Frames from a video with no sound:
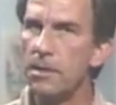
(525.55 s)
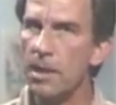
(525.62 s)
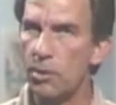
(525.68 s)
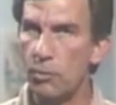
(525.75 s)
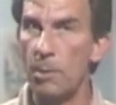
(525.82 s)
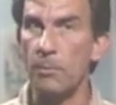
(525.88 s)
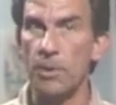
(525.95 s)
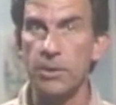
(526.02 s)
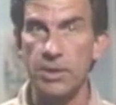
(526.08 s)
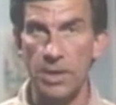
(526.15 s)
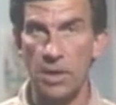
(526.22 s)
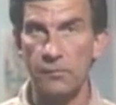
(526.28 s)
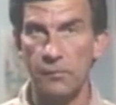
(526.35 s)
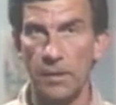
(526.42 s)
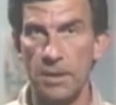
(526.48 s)
the equipment
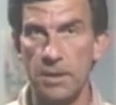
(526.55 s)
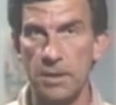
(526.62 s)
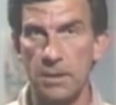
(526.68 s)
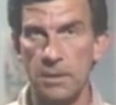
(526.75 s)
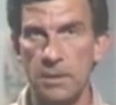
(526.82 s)
carefully,